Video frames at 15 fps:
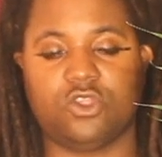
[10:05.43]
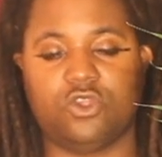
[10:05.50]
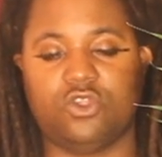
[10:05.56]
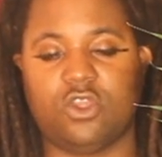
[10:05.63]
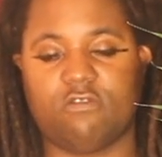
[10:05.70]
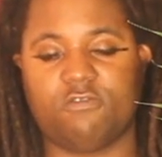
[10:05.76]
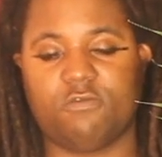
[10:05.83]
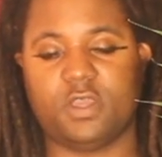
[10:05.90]
So you
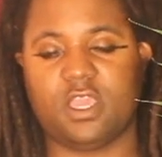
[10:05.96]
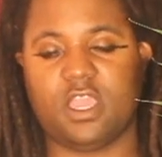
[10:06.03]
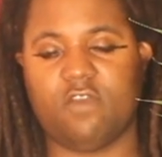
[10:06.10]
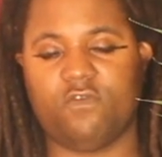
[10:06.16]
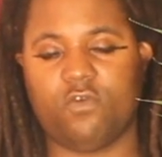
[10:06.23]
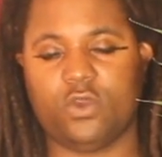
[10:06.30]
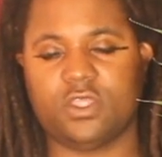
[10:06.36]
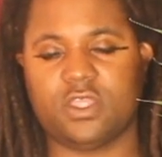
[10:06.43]
do have to be
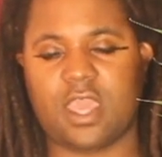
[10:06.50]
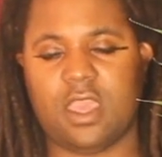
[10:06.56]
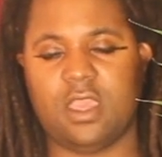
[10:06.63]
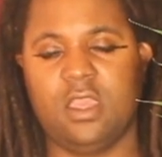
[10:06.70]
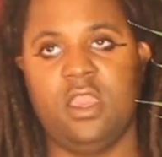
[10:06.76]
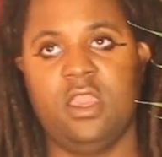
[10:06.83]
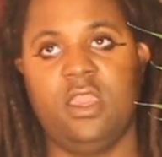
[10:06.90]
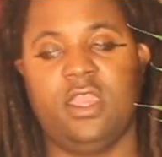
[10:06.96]
careful with
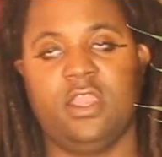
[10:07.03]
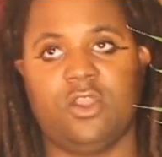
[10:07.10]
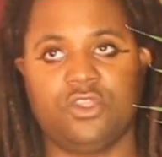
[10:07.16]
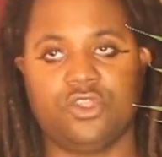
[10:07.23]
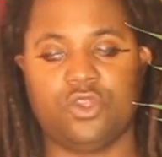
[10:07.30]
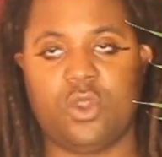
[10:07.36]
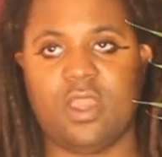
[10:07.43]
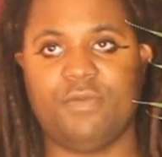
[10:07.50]
that. And
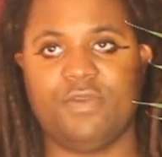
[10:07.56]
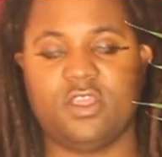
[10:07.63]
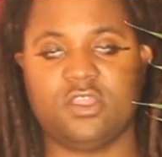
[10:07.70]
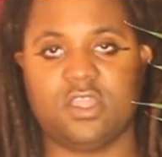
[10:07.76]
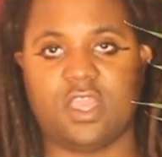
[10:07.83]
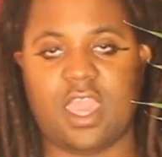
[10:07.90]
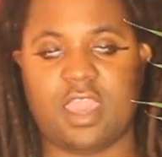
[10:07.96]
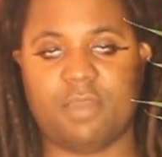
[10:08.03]
also, I
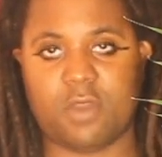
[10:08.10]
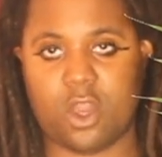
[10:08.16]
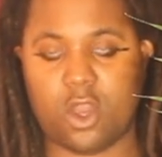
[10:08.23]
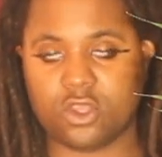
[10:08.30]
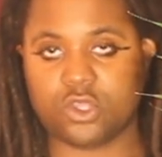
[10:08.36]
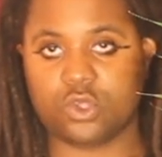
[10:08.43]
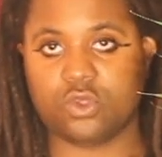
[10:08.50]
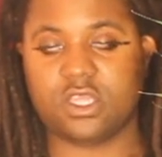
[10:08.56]
mean, I'm
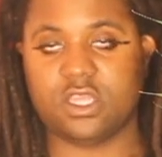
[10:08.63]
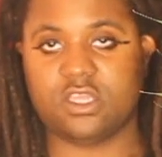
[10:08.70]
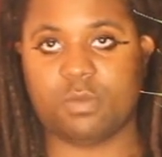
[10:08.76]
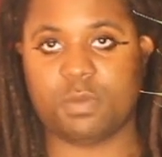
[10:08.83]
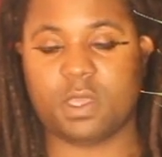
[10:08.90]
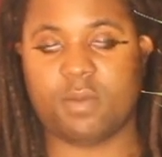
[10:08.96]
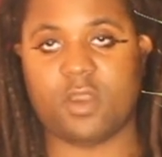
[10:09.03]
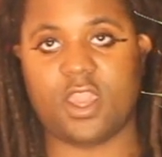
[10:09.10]
also seeing
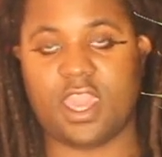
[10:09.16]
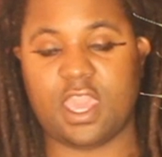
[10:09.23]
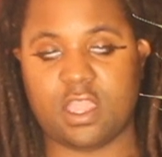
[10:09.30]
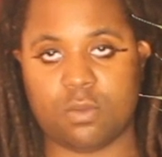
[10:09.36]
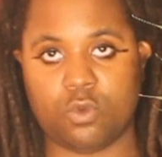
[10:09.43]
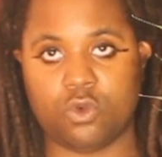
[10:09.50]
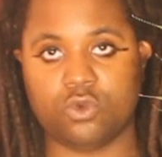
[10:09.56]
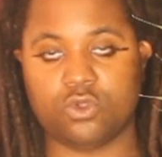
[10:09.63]
something about
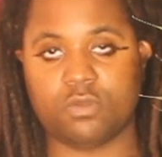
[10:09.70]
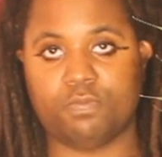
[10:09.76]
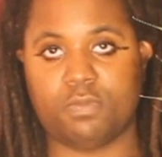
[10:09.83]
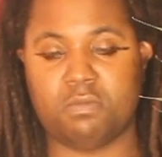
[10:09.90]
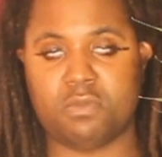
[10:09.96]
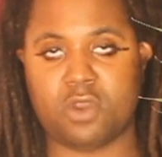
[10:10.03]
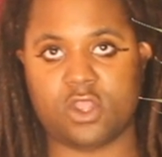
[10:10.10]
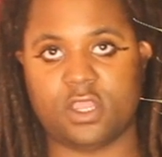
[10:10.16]
animals
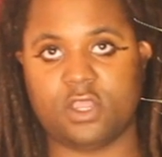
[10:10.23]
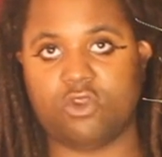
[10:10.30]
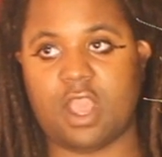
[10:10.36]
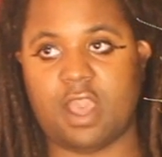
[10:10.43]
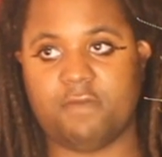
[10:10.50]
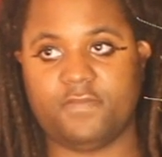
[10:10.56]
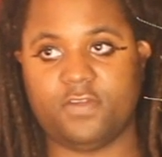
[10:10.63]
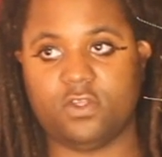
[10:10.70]
bombarding
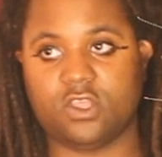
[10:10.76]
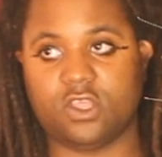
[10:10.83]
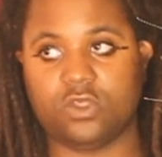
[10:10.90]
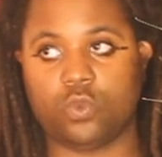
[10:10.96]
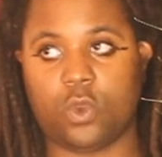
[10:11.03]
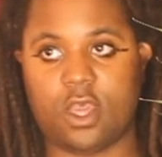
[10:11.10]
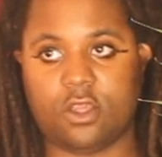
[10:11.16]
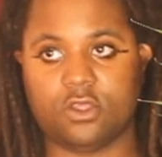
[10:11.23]
crop fields
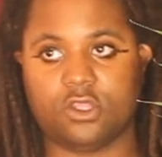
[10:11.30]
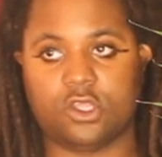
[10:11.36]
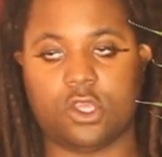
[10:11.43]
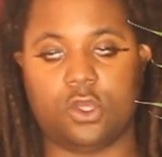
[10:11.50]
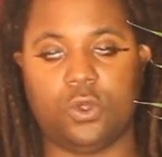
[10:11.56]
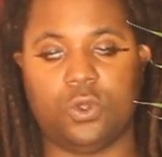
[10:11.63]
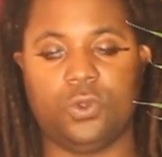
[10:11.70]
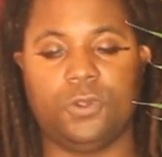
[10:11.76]
as well.
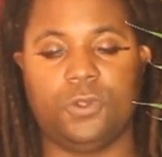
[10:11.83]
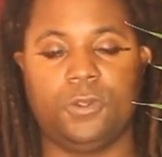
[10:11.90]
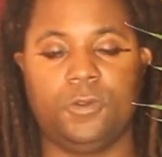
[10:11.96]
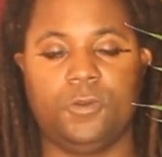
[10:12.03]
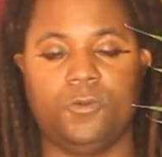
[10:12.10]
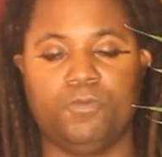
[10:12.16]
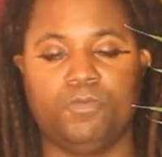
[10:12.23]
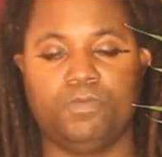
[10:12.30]
So
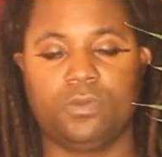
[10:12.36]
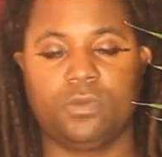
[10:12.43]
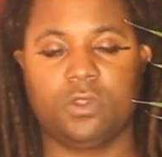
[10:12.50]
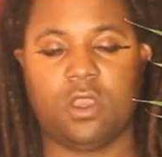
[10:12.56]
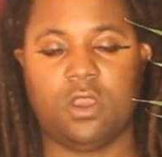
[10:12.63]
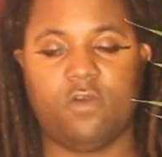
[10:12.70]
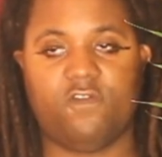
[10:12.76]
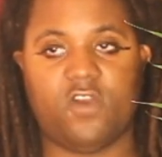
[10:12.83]

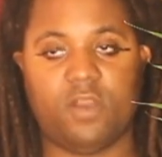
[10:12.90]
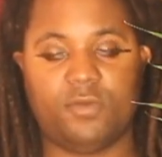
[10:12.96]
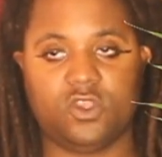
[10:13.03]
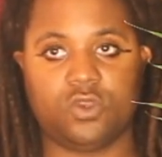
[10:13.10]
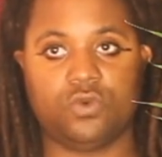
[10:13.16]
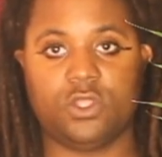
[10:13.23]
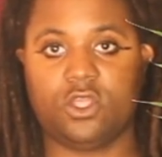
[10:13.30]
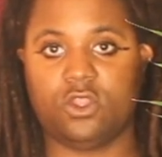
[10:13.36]

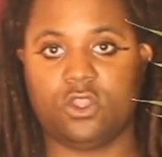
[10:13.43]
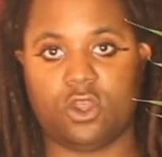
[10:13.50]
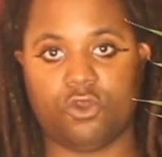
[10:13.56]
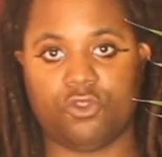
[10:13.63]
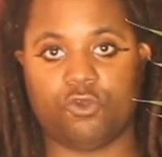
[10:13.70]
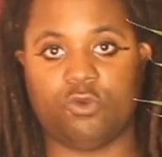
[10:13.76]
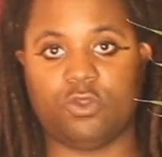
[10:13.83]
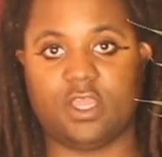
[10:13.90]
farmers are really going to
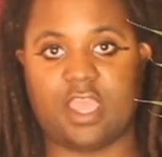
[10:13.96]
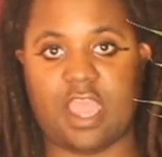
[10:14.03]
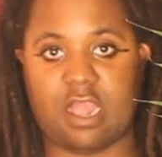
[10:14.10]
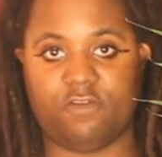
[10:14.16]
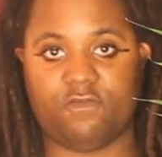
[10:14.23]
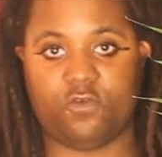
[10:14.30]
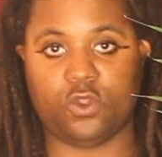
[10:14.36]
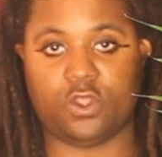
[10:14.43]
go through it in
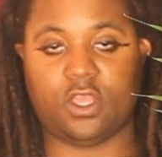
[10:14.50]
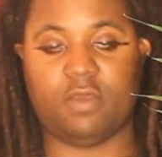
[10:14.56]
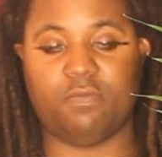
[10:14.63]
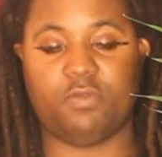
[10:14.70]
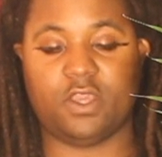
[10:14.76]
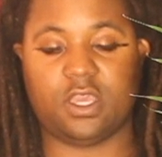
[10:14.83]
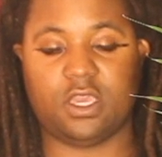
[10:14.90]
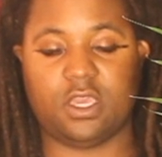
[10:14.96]
California, I'm
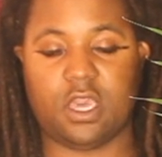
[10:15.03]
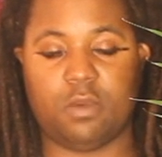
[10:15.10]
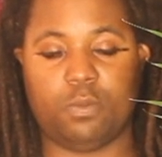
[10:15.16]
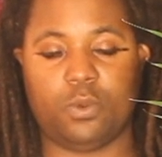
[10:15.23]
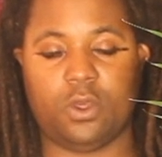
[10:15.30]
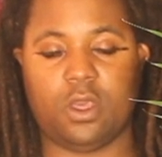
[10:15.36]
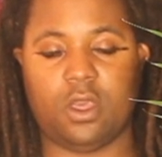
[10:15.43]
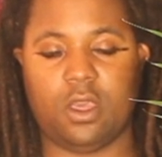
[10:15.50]
picking up.